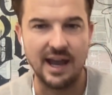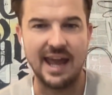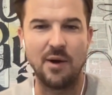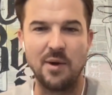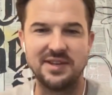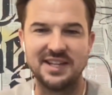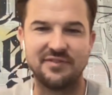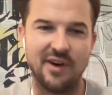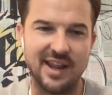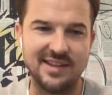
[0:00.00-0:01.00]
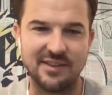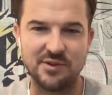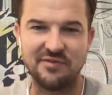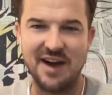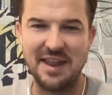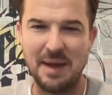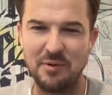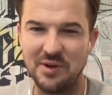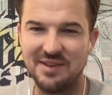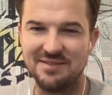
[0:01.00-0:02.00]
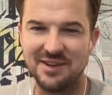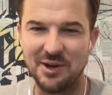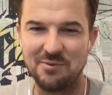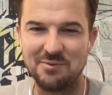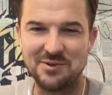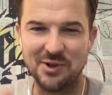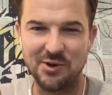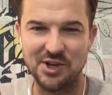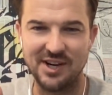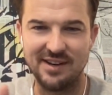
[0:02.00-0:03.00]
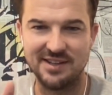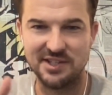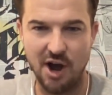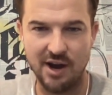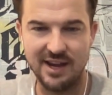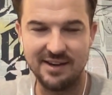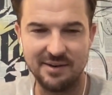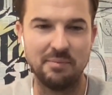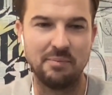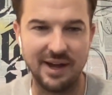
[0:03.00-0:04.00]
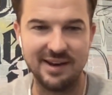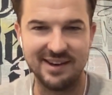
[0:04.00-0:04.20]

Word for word: And I always think it's funny. It's like there's a fine line between you know searching and stalking, but yeah.